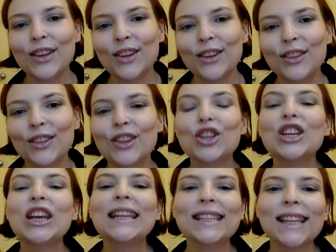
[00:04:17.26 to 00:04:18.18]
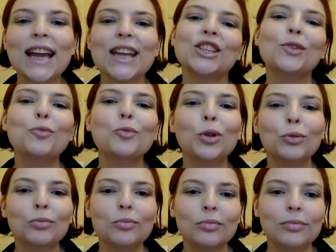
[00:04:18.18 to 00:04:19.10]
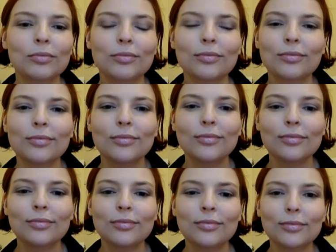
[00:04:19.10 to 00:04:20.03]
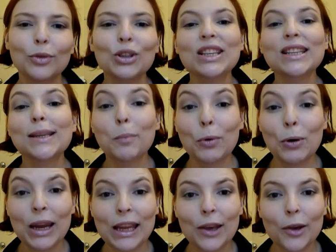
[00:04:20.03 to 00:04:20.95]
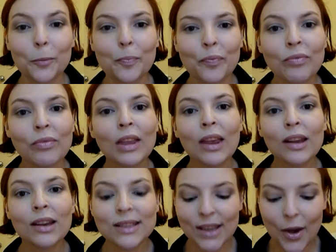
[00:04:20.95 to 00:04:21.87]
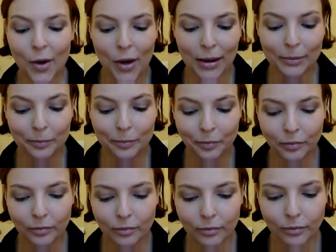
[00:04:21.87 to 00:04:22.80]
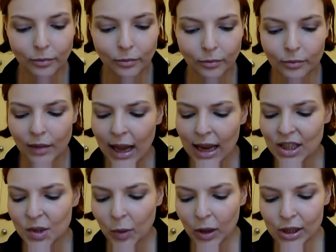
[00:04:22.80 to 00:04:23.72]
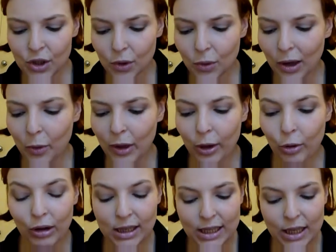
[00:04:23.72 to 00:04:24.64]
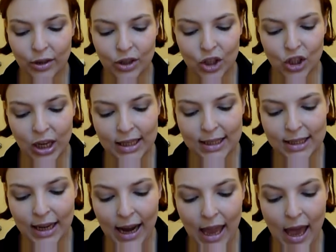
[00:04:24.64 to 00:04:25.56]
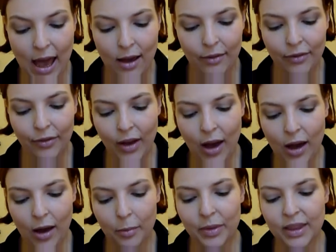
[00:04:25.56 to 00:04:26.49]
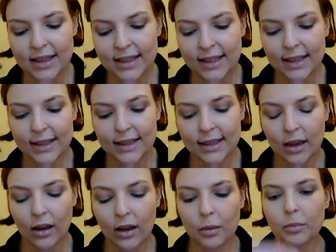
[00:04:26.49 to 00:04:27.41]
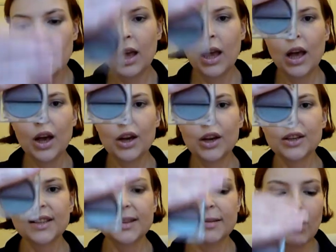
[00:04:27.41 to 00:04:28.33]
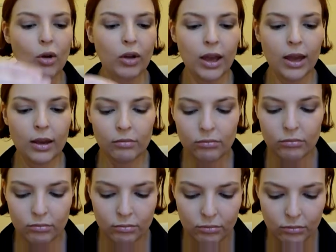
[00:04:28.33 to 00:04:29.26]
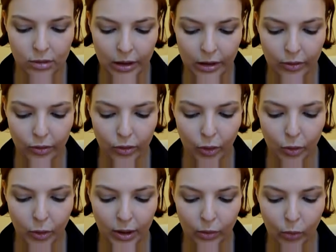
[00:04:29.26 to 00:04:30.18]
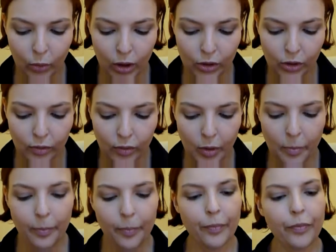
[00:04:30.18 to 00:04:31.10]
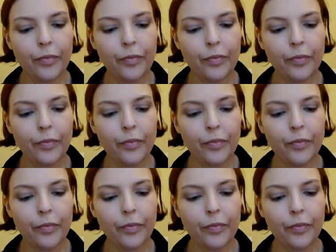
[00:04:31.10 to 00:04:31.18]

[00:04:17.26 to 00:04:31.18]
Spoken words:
the shade selection will disappoint you. So I just want to do a quick rundown of the shades that I have. This is Smoky. I'll do a quick swatch of them.